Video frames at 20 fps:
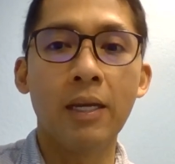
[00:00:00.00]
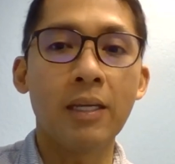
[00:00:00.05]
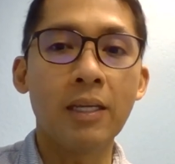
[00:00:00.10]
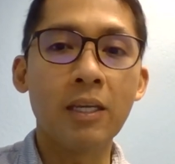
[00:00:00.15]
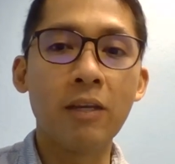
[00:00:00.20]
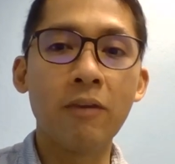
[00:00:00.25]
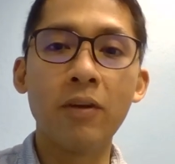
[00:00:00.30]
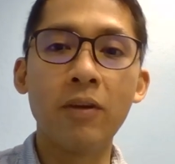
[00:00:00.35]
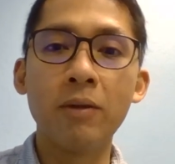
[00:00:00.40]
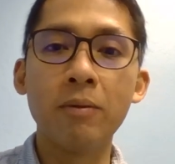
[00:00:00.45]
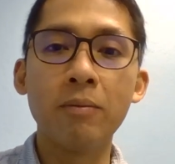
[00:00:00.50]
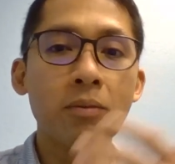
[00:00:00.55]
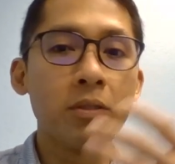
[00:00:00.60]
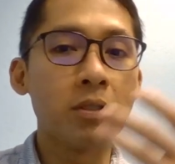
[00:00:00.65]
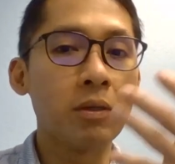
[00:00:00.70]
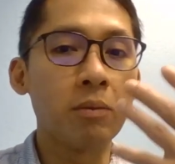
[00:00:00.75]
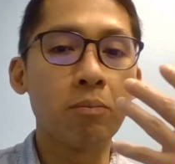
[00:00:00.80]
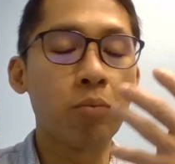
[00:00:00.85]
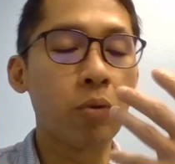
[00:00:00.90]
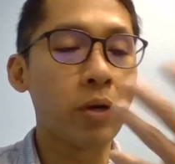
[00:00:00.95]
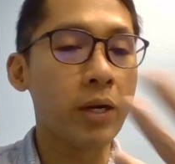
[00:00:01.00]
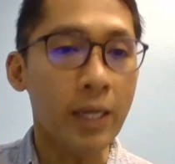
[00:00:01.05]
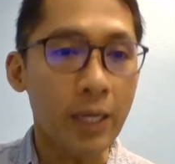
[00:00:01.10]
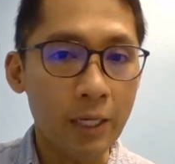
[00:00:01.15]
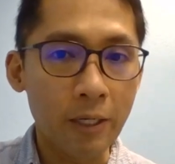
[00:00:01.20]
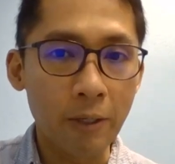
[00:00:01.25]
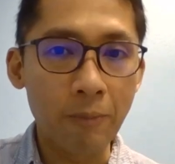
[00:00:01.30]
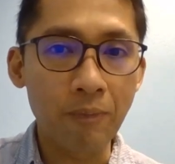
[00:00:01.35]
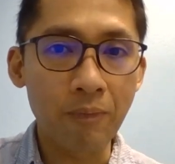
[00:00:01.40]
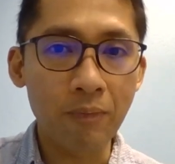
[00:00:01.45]
Even
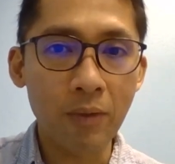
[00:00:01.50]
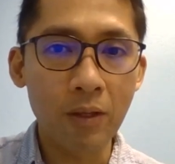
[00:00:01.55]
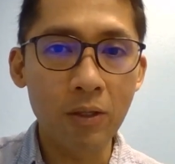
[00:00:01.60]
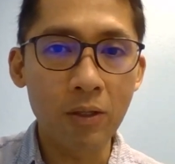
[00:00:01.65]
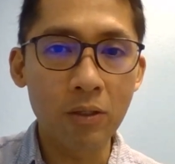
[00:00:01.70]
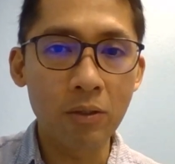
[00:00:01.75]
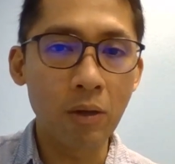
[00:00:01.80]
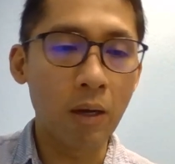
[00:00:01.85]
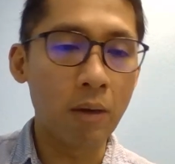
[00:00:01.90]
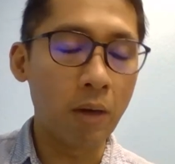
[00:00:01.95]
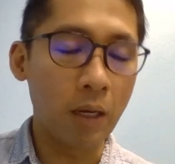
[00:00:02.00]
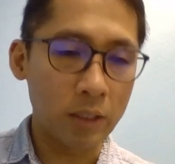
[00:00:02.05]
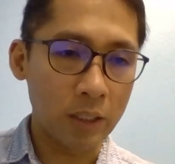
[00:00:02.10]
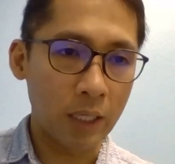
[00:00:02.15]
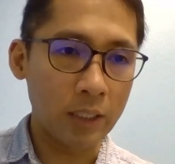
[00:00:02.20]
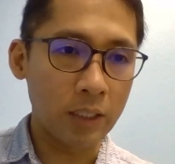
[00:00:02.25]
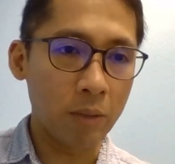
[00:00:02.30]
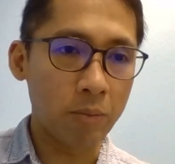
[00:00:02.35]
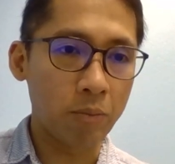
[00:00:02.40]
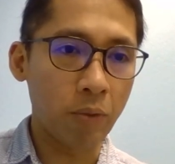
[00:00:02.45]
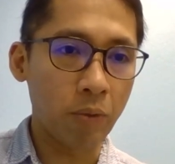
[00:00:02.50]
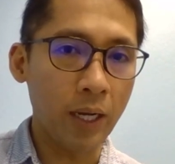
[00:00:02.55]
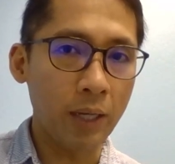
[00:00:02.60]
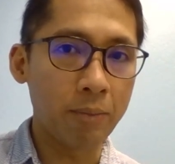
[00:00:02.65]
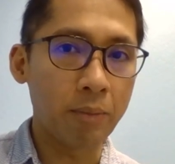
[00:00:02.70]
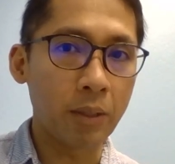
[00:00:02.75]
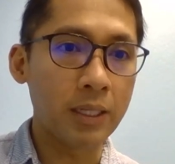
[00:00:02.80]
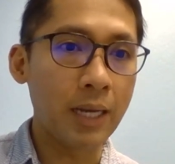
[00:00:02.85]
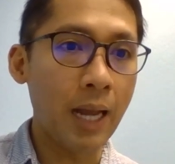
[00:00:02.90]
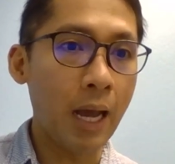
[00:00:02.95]
brain, uh, as I said, brain,
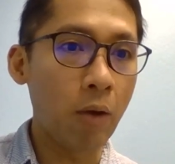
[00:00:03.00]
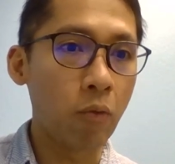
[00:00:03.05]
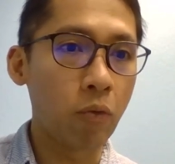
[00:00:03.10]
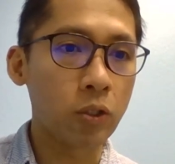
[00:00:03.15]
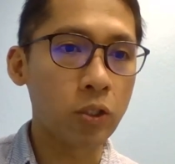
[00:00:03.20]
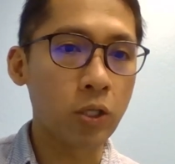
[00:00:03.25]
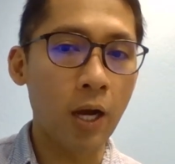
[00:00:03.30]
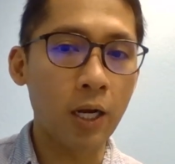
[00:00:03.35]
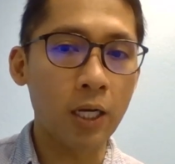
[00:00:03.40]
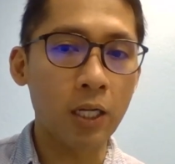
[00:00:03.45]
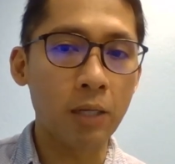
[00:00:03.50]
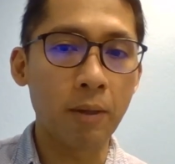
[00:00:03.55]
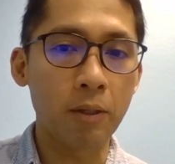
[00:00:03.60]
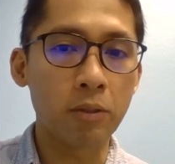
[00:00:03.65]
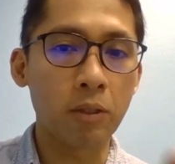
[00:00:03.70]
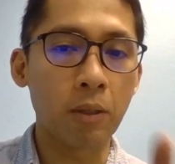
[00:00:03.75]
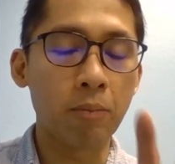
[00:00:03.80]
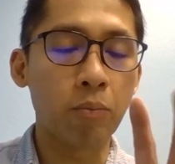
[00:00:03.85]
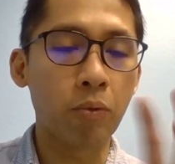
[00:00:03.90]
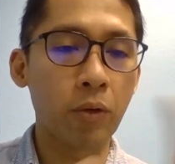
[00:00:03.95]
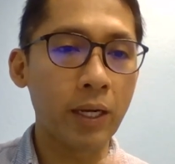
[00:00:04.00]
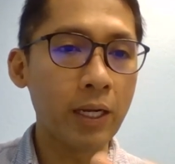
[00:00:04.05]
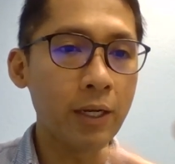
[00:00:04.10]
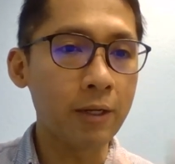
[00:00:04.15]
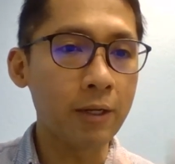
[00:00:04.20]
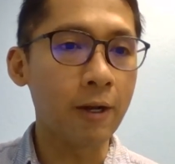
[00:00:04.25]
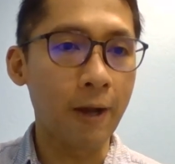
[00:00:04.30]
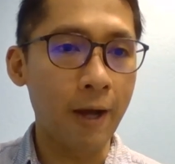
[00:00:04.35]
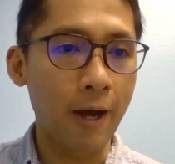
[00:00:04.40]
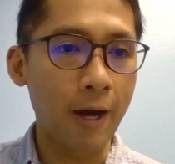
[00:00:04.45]
but now we're talking about the
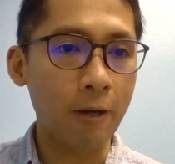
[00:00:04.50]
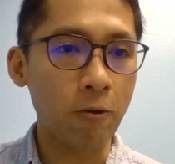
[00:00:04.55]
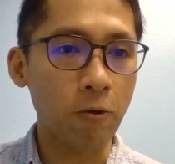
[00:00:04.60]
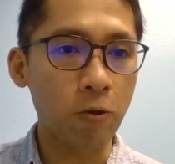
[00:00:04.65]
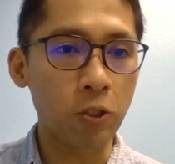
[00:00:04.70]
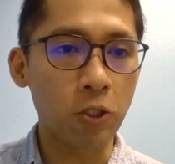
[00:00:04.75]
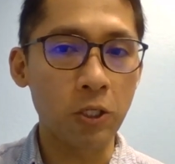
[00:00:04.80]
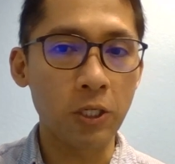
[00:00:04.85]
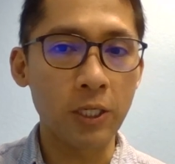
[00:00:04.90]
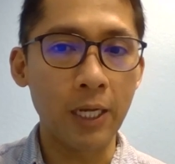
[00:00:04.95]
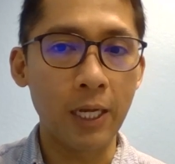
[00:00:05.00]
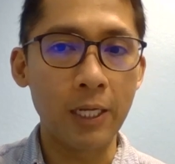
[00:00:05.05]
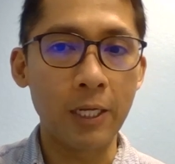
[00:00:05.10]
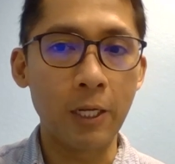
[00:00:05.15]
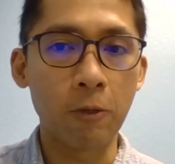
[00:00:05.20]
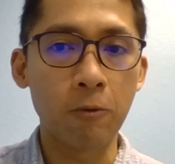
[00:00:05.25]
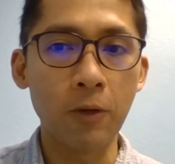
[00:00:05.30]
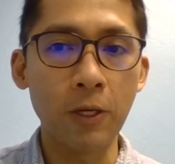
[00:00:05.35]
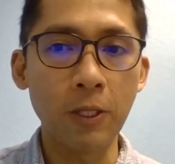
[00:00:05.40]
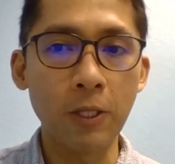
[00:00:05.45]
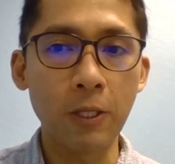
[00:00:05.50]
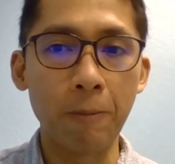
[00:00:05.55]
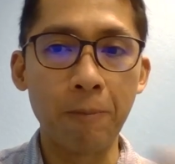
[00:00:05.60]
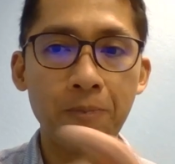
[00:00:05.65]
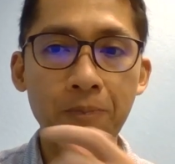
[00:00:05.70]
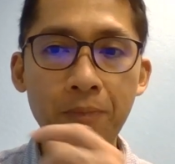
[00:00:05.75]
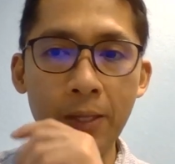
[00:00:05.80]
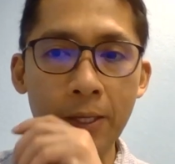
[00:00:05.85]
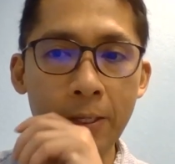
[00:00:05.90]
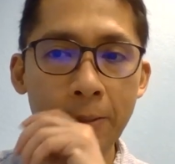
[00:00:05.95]
brain clock or circadian rhythm.
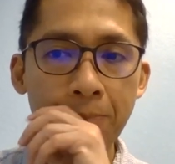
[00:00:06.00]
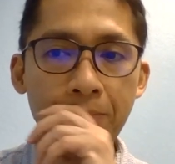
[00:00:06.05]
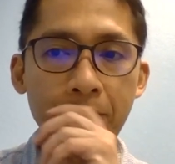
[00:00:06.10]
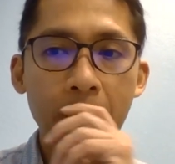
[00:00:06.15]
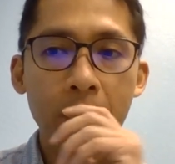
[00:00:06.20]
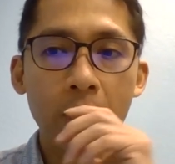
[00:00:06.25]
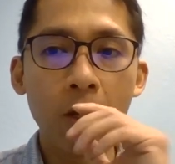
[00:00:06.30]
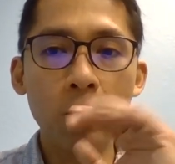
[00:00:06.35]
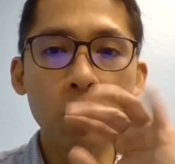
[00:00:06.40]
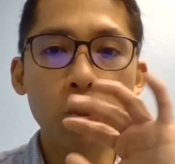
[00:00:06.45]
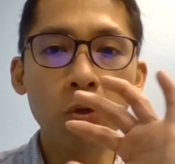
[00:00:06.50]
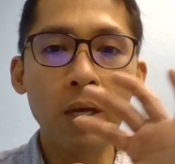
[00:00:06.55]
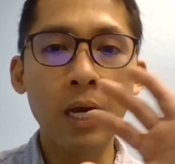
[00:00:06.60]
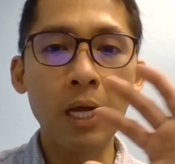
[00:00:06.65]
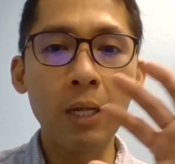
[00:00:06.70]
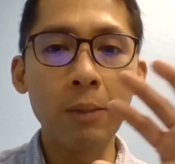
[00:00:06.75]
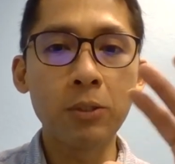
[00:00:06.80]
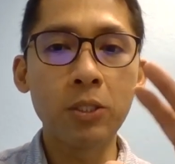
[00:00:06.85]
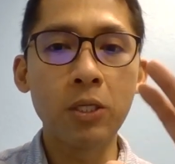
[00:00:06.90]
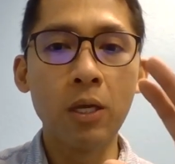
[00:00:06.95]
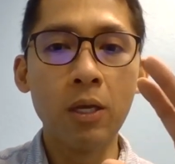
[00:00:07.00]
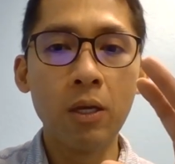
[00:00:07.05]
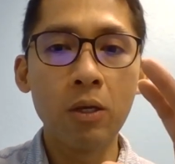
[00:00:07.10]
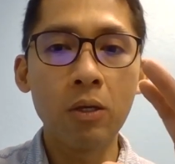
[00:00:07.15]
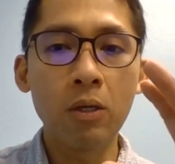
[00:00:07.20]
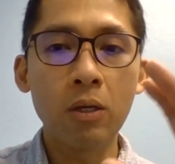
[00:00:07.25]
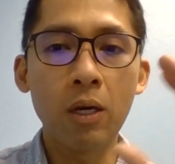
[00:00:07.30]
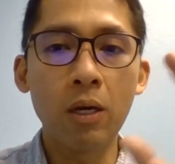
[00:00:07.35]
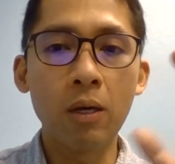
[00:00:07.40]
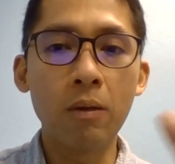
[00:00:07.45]
It also helps
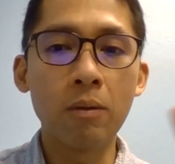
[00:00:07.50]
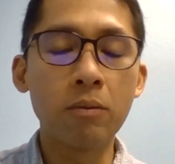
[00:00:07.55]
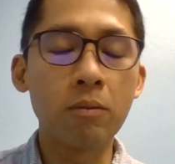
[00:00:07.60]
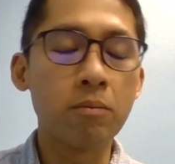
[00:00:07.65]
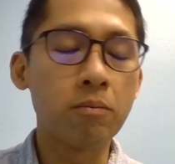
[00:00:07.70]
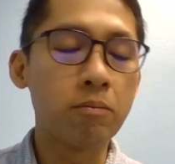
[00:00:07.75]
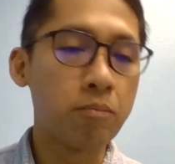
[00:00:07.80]
uh,